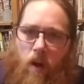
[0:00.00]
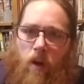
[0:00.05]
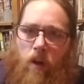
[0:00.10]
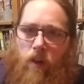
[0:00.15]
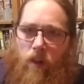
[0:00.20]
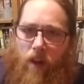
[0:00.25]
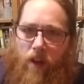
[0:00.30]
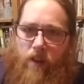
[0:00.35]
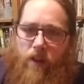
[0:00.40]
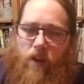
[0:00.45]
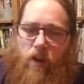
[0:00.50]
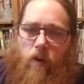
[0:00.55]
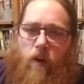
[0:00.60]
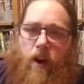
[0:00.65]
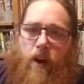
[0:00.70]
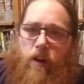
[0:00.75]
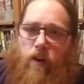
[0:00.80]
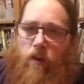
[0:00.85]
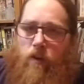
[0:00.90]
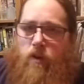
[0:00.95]
lightly
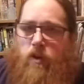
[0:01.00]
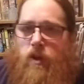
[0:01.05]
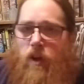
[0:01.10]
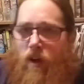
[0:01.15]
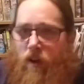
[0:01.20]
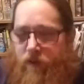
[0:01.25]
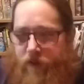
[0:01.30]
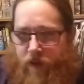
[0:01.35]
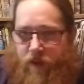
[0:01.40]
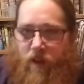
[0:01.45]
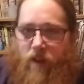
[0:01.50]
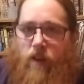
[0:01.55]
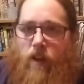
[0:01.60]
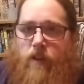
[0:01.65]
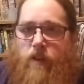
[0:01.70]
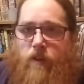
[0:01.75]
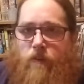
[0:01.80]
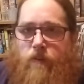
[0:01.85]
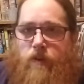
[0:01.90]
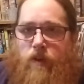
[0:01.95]
crack all the shells and then
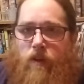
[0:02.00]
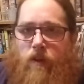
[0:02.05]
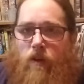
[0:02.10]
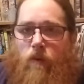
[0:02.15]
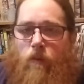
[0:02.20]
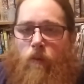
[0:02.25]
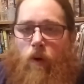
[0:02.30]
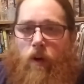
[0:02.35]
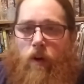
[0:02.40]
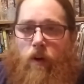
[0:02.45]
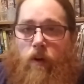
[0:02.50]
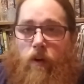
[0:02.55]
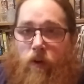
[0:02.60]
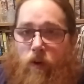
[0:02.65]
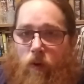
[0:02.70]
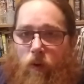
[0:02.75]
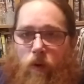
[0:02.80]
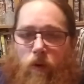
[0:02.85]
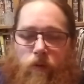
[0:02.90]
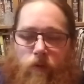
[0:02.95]
let them sit in your water to
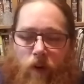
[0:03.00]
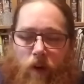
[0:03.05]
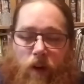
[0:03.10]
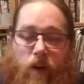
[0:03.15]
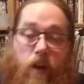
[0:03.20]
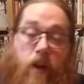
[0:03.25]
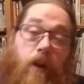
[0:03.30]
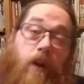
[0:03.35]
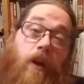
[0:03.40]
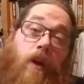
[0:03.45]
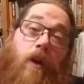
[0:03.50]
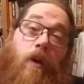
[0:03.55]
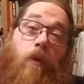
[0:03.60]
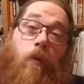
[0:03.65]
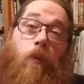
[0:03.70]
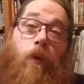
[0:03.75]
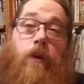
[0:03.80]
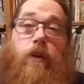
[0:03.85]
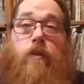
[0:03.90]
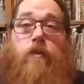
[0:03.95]
cool, right?
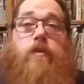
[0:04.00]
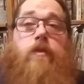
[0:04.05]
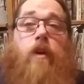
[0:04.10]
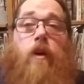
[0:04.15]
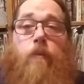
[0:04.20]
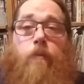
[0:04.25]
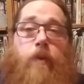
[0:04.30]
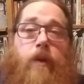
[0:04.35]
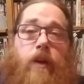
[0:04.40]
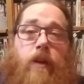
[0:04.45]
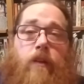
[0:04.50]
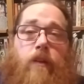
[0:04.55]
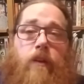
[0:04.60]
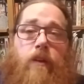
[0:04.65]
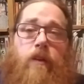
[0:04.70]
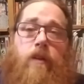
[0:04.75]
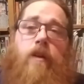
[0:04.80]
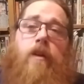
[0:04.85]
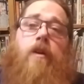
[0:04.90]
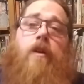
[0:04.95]
When you start
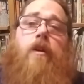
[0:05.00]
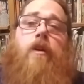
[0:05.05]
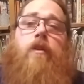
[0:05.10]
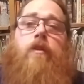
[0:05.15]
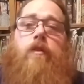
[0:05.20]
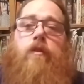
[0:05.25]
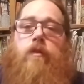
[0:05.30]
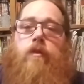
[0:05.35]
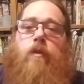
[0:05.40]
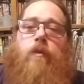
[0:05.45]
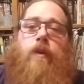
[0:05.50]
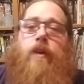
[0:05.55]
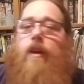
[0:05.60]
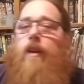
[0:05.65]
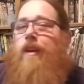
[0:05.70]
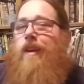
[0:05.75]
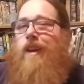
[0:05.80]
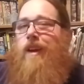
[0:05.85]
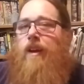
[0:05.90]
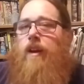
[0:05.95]
peeling, do it
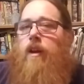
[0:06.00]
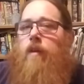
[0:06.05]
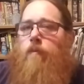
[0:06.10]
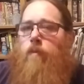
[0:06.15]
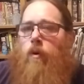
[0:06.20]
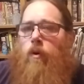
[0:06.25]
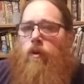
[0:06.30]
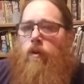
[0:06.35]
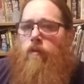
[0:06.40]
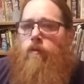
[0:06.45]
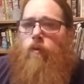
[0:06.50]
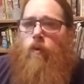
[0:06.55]
in a bowl of